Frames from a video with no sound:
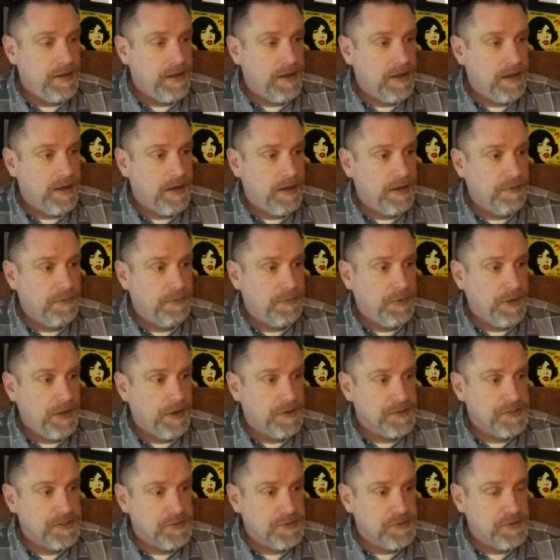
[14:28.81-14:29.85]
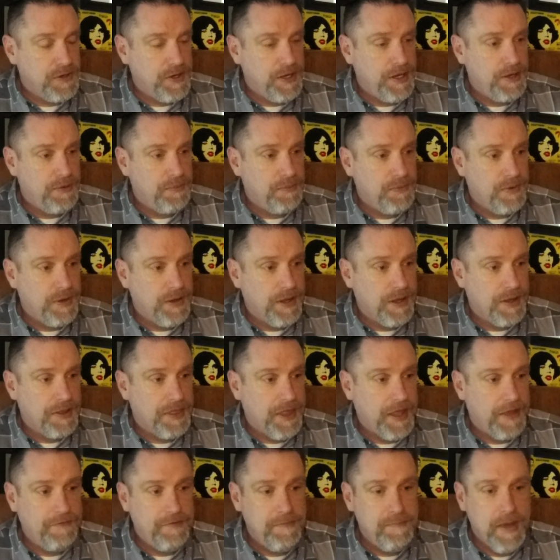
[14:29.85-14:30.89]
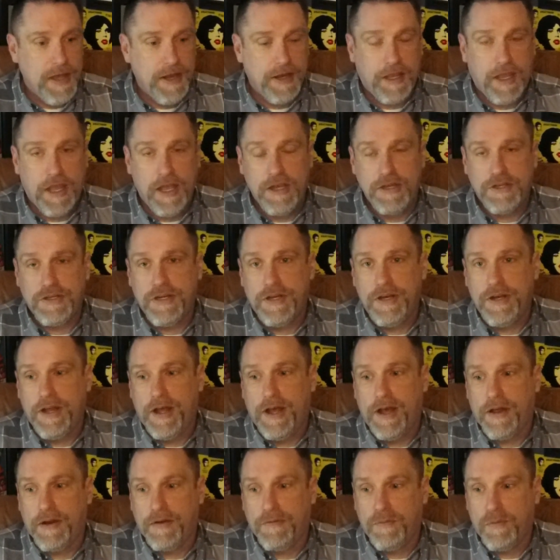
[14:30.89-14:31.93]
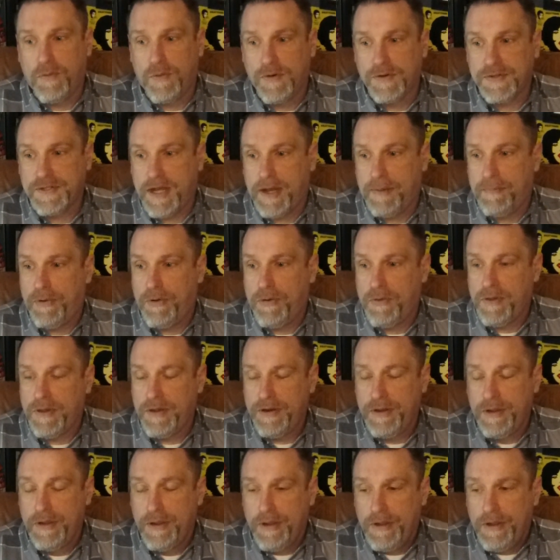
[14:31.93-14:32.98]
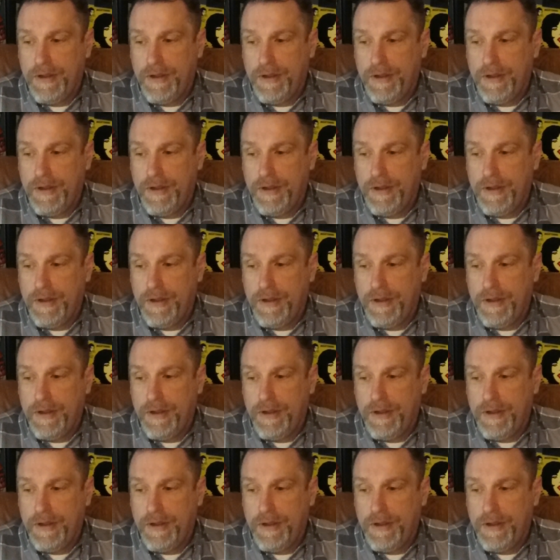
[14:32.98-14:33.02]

Uh, we also trade with Heavy Medication out of Warsaw, Poland.